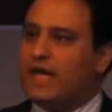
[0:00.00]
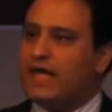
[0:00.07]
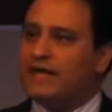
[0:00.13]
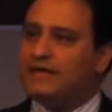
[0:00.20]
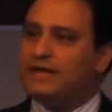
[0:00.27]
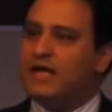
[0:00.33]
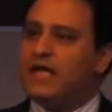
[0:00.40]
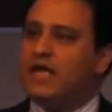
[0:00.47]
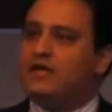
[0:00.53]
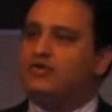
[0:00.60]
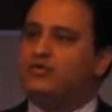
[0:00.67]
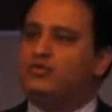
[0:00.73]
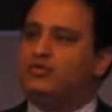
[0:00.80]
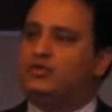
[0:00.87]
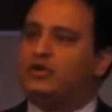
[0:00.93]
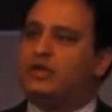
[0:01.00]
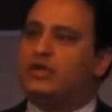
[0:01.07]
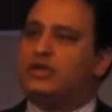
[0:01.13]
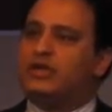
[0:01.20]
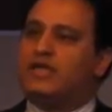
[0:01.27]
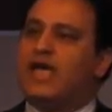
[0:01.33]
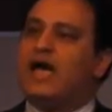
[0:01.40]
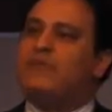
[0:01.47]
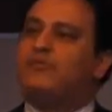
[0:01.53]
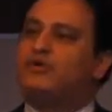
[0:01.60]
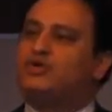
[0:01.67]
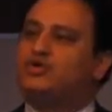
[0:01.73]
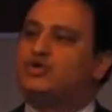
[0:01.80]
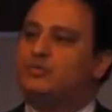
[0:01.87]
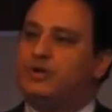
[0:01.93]
and to
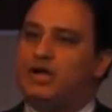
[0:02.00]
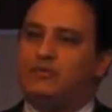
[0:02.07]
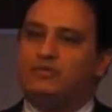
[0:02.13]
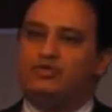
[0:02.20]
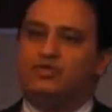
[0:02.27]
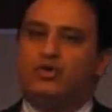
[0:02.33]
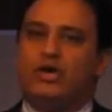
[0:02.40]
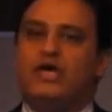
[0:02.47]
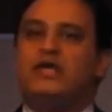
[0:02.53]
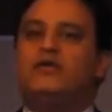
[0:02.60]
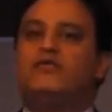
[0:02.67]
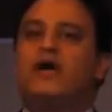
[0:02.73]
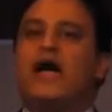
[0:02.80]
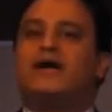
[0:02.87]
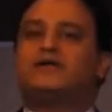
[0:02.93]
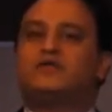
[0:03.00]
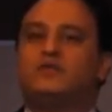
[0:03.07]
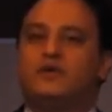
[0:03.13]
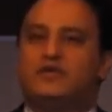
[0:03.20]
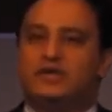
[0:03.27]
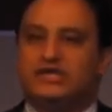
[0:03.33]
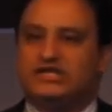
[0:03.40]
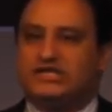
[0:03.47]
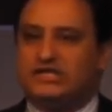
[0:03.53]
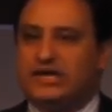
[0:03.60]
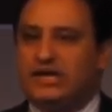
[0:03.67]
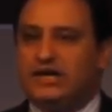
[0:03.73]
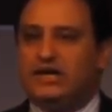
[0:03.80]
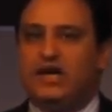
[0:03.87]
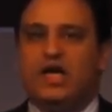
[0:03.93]
cameras to be able to interact with the
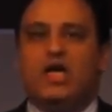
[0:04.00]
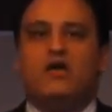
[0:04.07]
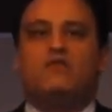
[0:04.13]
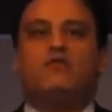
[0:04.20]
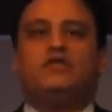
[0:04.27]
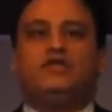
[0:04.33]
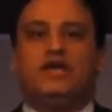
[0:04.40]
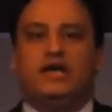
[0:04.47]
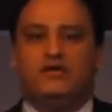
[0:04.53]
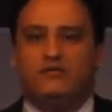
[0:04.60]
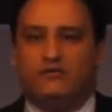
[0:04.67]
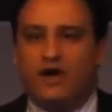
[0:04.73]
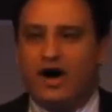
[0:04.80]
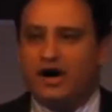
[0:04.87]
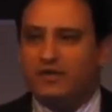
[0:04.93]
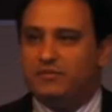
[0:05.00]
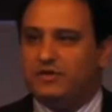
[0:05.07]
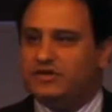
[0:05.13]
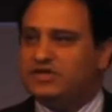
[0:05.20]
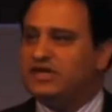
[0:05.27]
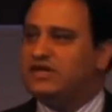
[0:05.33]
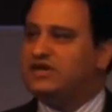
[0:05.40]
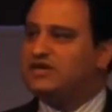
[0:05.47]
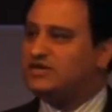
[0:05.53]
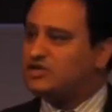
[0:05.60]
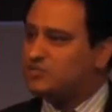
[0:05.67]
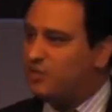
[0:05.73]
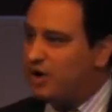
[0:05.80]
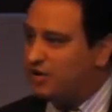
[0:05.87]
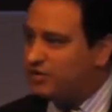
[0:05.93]
scene, with the environment in a
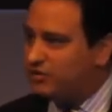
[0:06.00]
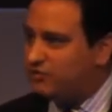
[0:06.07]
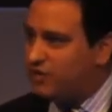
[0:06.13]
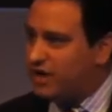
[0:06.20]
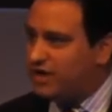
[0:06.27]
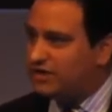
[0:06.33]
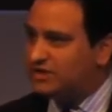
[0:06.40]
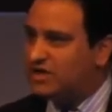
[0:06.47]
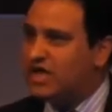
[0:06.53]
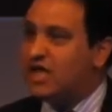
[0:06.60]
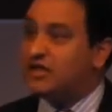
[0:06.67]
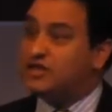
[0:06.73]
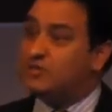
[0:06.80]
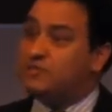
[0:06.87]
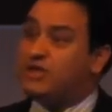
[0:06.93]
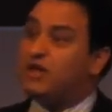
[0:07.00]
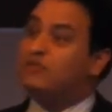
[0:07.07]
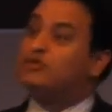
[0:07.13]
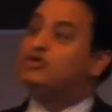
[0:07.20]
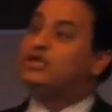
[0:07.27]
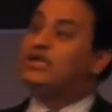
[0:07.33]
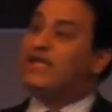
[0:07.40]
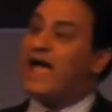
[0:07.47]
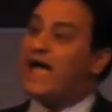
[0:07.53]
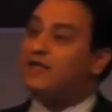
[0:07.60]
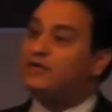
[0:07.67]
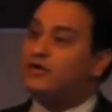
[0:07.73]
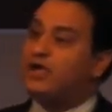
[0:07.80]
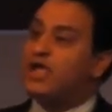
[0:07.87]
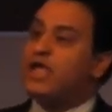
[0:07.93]
smarter ways, to be able to
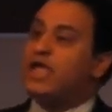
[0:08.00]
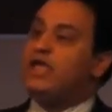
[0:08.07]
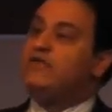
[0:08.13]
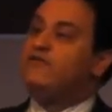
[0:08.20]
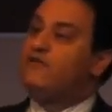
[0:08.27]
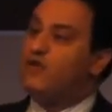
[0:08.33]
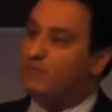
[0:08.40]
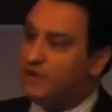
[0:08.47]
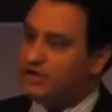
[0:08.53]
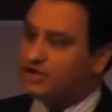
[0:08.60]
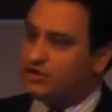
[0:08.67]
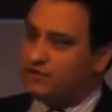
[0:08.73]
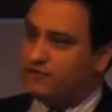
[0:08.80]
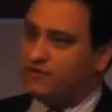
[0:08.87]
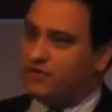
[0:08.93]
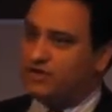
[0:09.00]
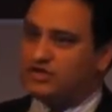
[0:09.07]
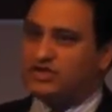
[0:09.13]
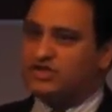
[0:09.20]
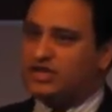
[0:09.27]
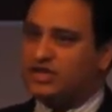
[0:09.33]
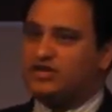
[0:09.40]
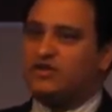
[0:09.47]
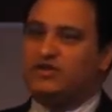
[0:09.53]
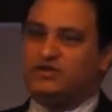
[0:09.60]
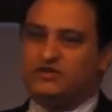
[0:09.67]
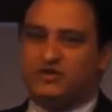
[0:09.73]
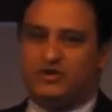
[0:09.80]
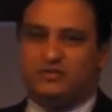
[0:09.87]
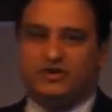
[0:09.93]
gather information for us. The technical
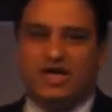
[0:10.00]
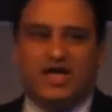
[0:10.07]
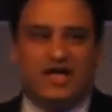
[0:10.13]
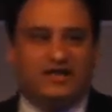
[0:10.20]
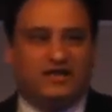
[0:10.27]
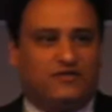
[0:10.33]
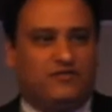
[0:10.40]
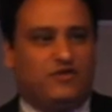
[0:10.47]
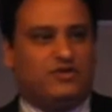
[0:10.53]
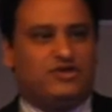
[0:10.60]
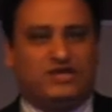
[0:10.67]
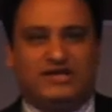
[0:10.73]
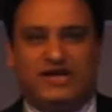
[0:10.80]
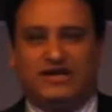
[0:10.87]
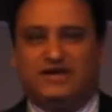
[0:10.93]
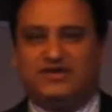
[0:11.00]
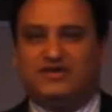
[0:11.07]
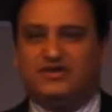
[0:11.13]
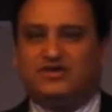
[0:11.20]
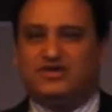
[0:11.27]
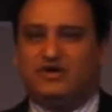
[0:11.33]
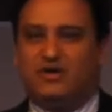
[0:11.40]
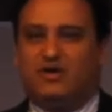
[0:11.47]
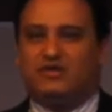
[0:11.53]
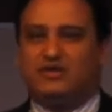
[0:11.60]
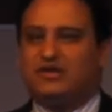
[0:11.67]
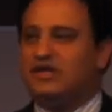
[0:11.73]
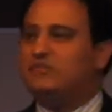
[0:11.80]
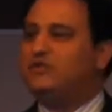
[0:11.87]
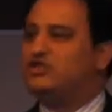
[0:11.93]
term, the folks in that industry call
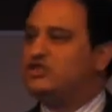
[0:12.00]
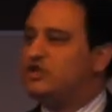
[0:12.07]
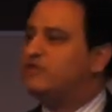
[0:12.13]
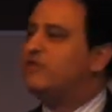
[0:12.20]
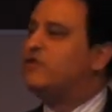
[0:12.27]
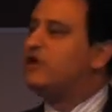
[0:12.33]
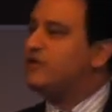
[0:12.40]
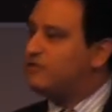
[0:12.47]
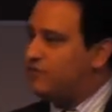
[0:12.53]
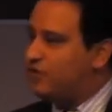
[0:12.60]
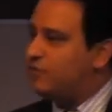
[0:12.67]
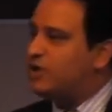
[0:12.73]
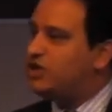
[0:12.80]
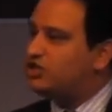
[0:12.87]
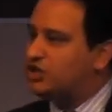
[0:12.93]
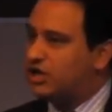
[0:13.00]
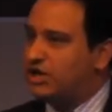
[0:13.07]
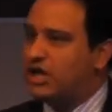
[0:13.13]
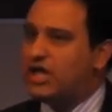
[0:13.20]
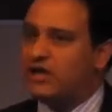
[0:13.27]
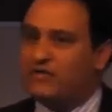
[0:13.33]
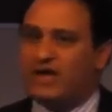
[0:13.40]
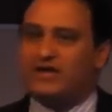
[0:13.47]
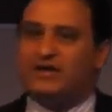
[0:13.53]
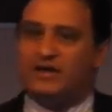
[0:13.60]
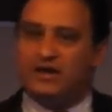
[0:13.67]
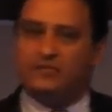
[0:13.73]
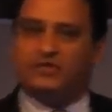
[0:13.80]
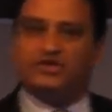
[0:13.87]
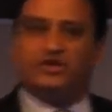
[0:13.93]
it imaging for information, rather
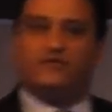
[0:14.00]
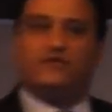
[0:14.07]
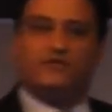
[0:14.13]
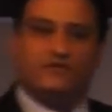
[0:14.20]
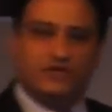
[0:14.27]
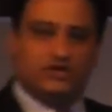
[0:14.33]
than imaging for